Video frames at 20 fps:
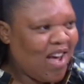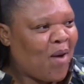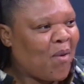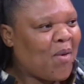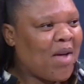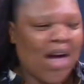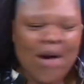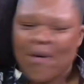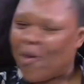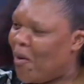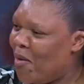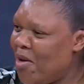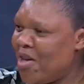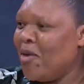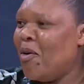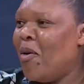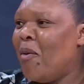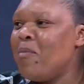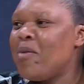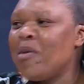We are going
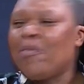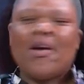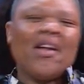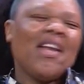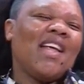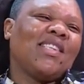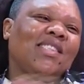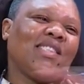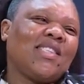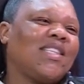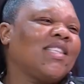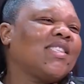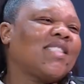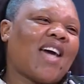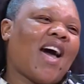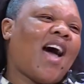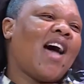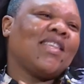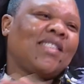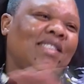home. People, let's
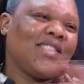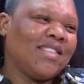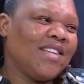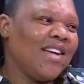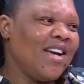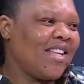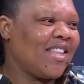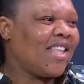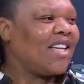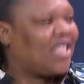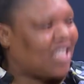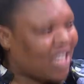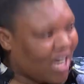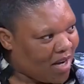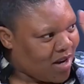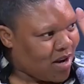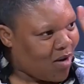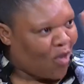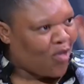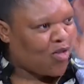discuss the
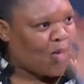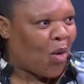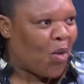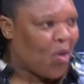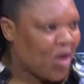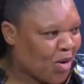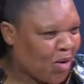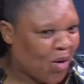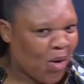journey of going